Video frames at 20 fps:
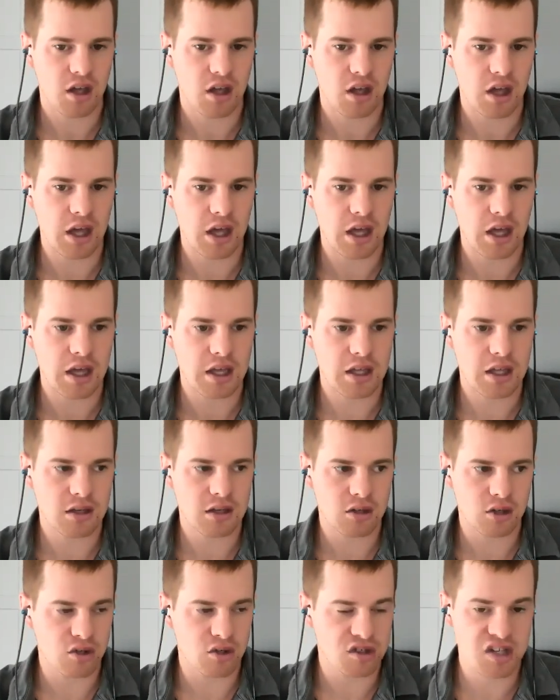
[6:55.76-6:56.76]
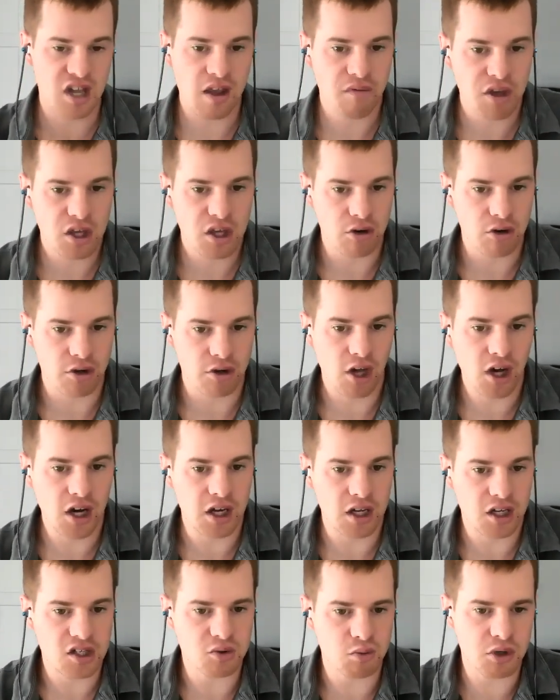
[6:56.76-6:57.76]
and you're saving your gut,
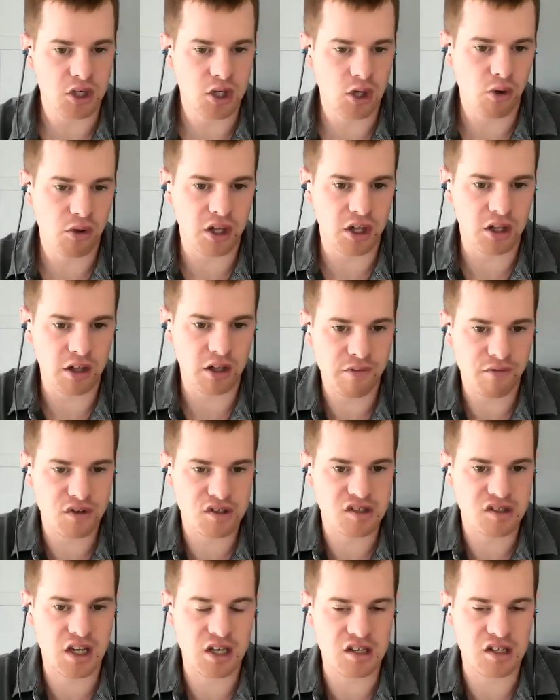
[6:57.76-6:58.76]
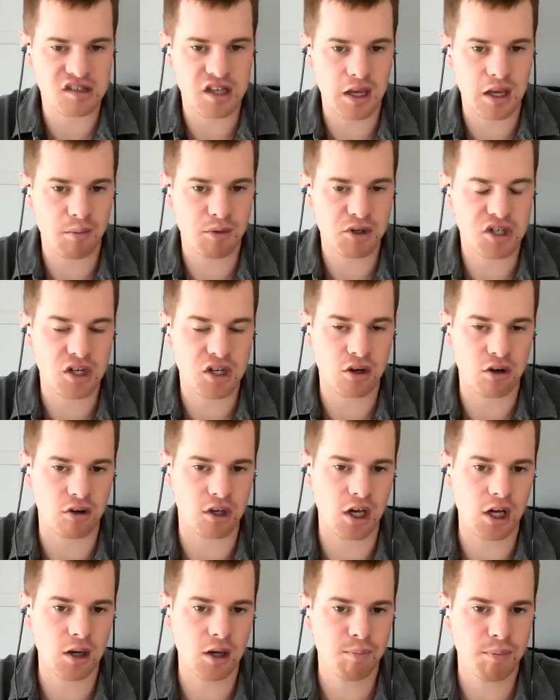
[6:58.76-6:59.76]
because we know that glyphosate is damaging your
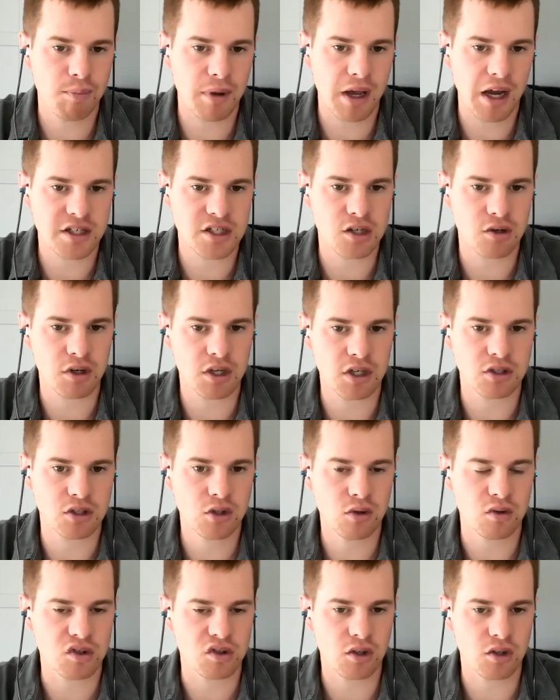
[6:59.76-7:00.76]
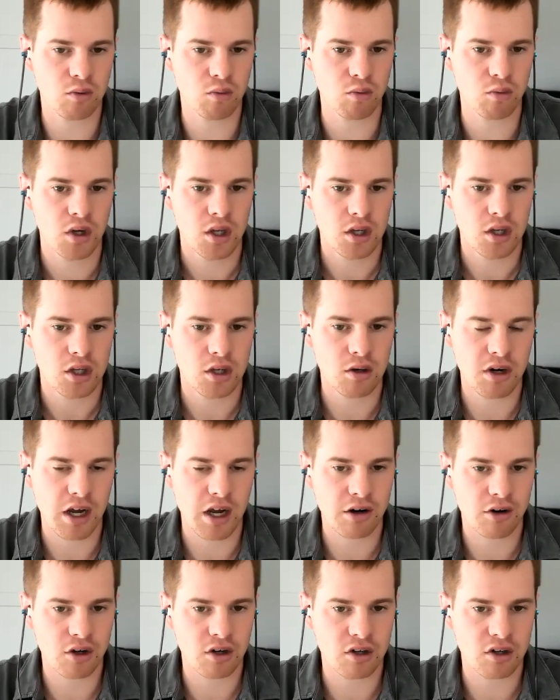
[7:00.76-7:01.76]
gut bacteria too. So you and I
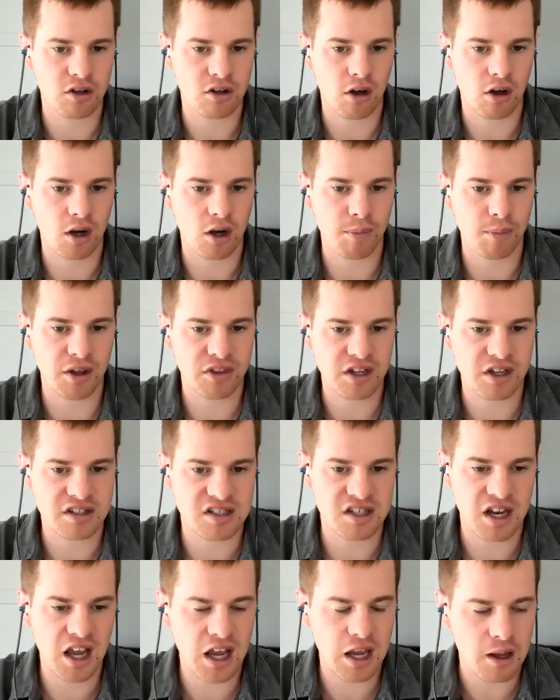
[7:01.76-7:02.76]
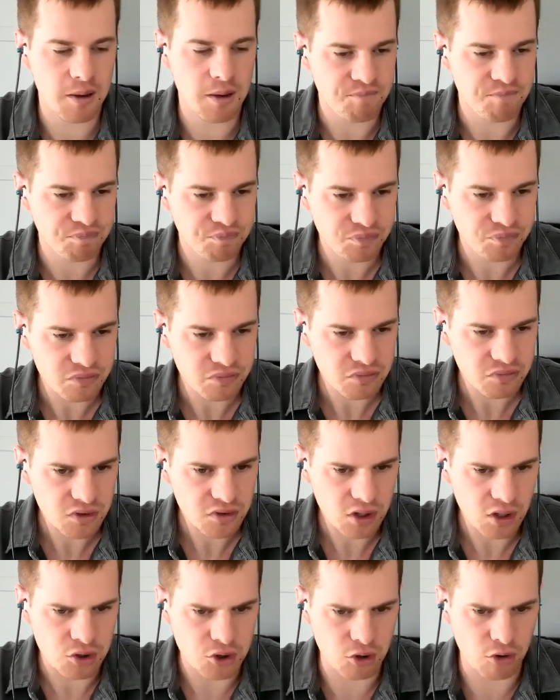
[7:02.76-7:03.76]
are going to talk about that today.
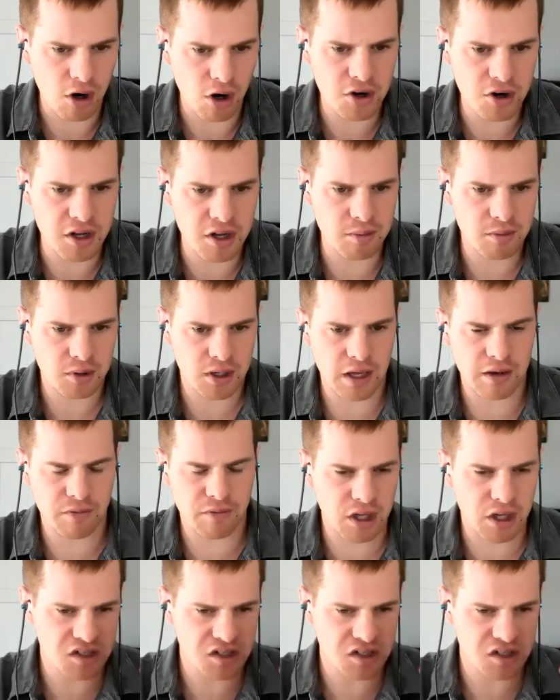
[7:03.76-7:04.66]
You're already giving us